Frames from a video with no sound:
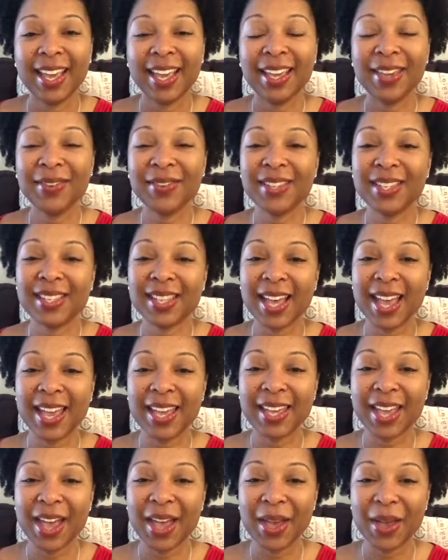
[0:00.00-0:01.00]
He was
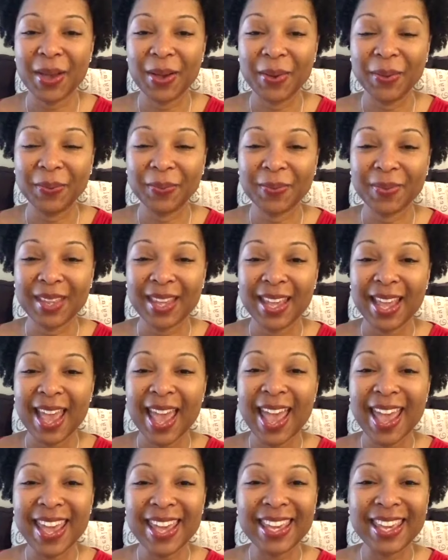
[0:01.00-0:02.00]
like,
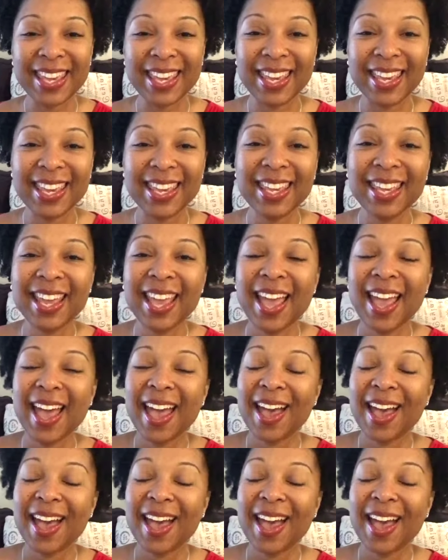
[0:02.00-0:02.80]
hey, Key.